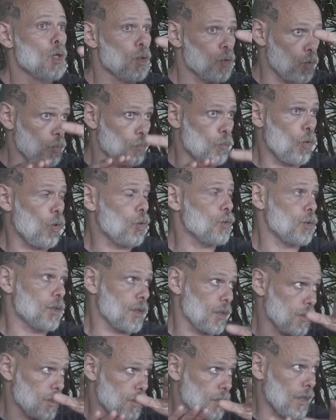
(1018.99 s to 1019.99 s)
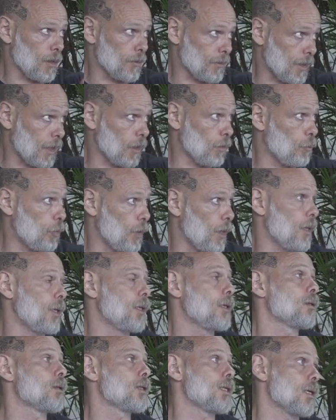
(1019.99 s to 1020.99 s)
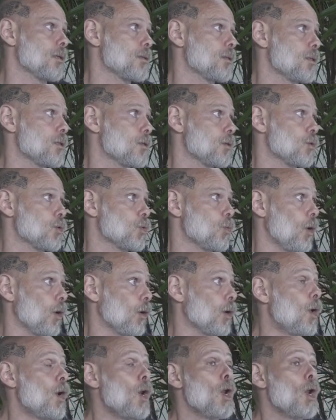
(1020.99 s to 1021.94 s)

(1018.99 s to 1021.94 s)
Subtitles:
the more you can start downplaying the assistance work.